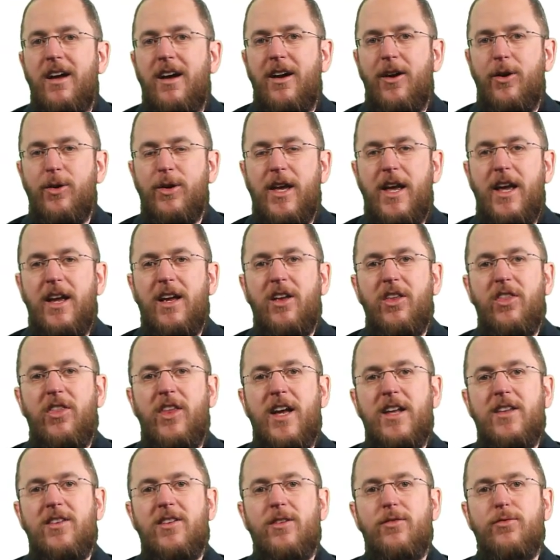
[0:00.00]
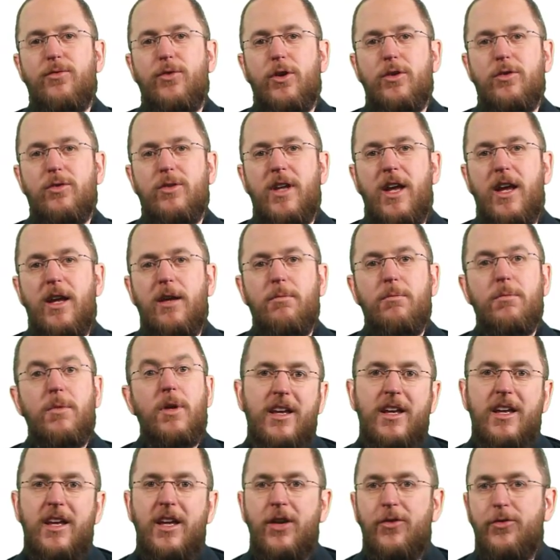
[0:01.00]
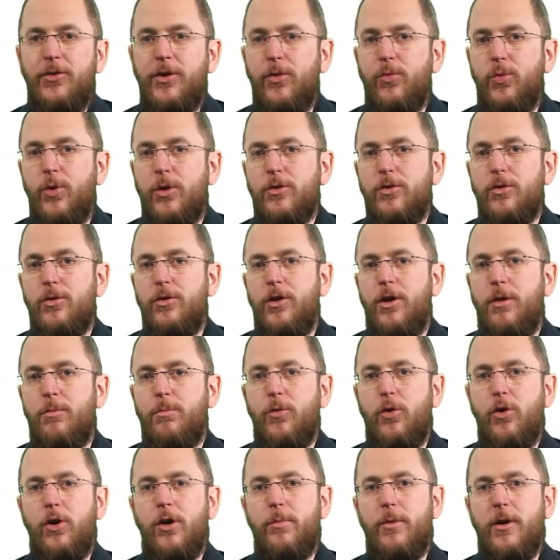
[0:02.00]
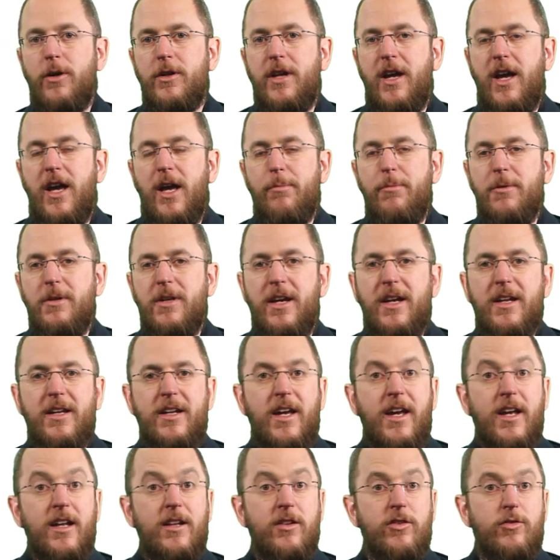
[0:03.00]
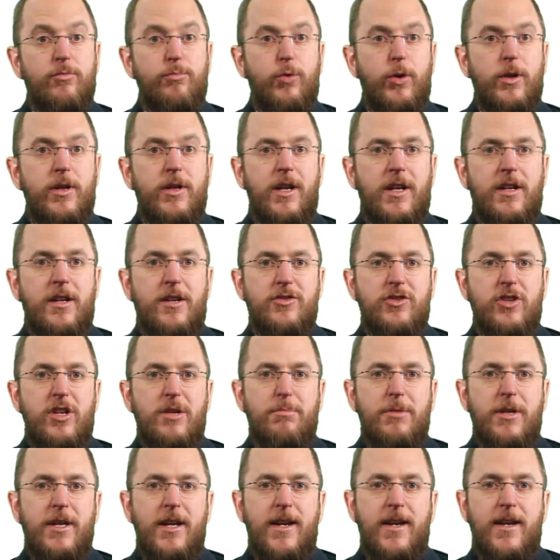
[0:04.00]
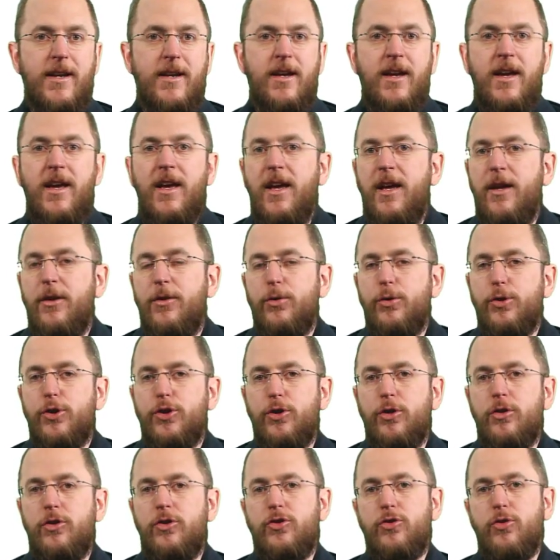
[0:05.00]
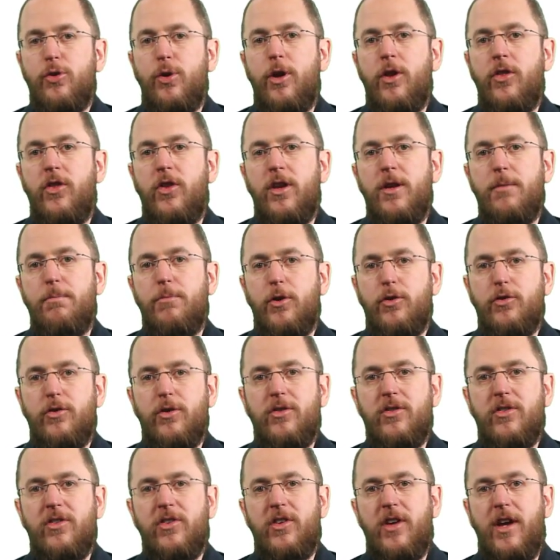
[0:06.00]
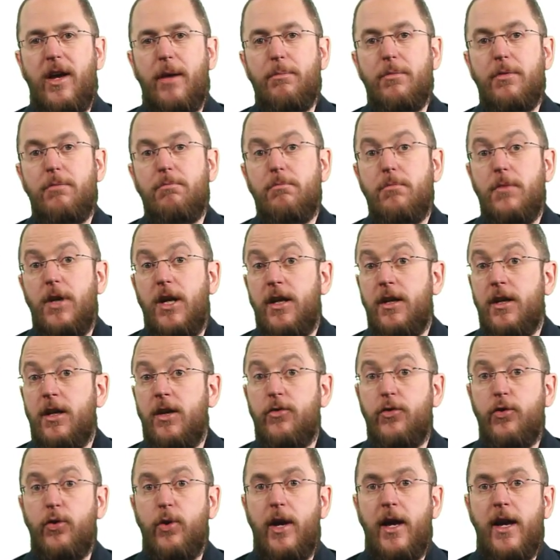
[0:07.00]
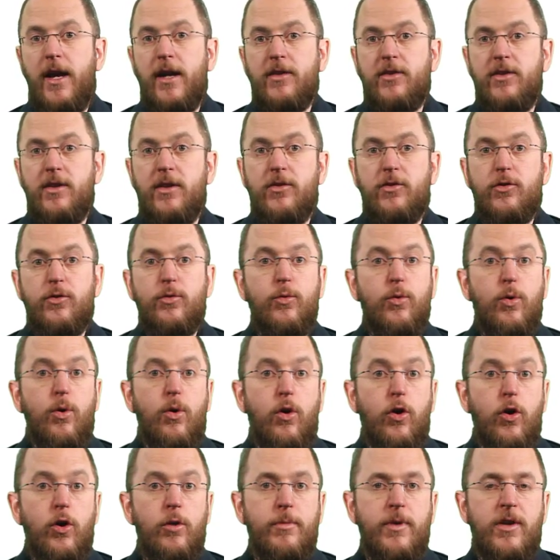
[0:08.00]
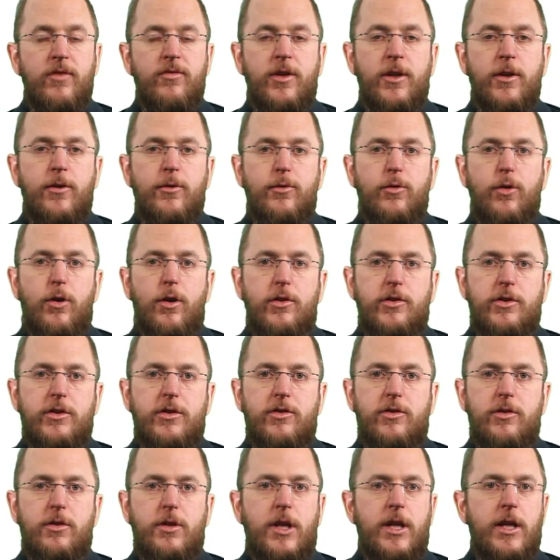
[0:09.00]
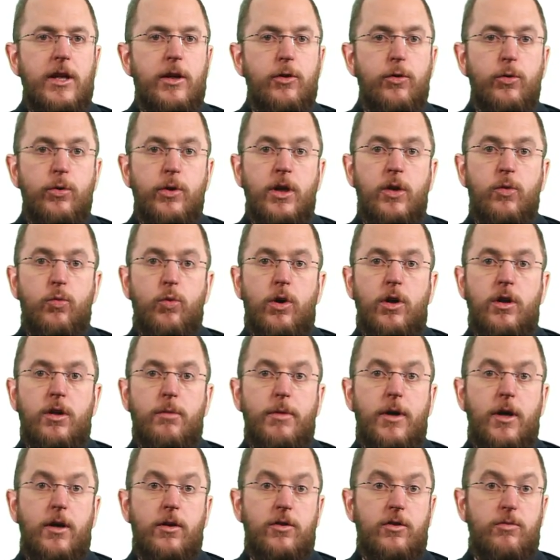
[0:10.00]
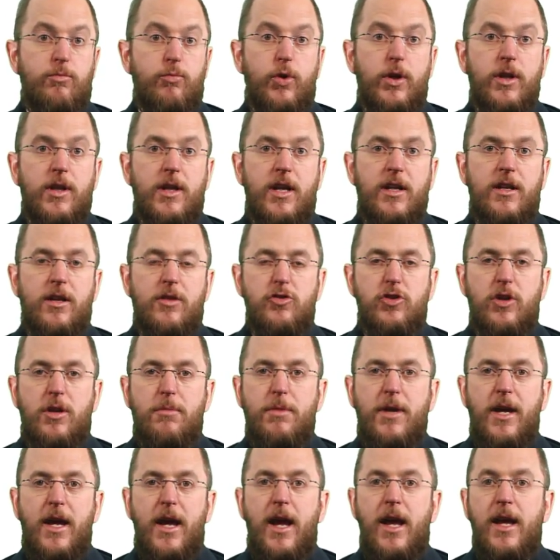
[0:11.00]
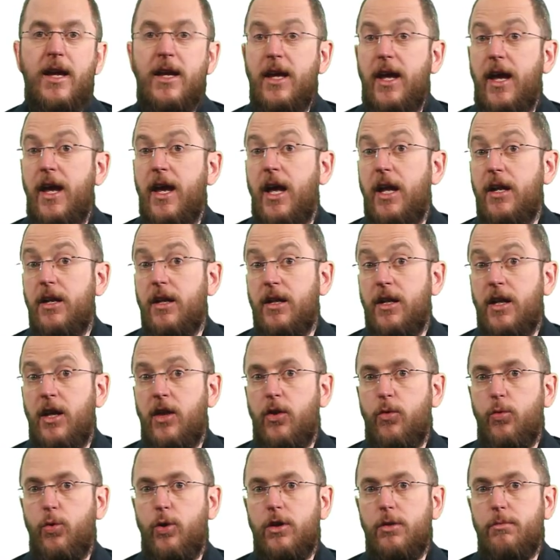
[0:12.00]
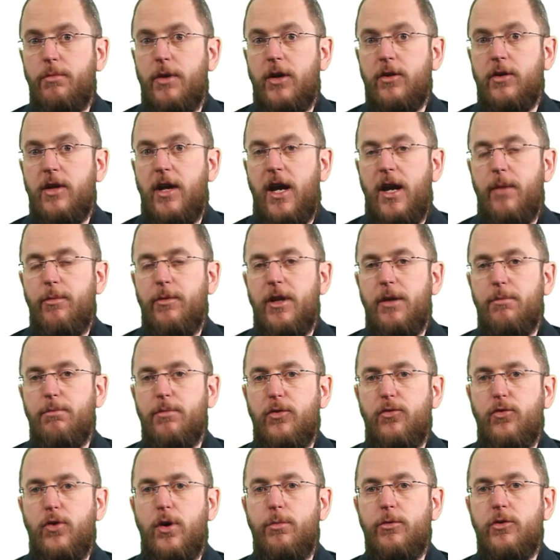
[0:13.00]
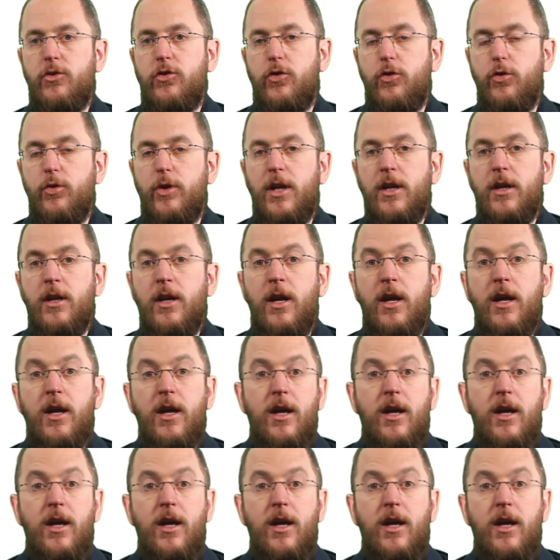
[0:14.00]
Okay, that's it for today. If you want to learn more about Hibernate and Spring Data JPA, you should join the Persistence Hub. It gives you access to all my video courses, including one about Spring Data JPA and another one about Hibernate performance tuning,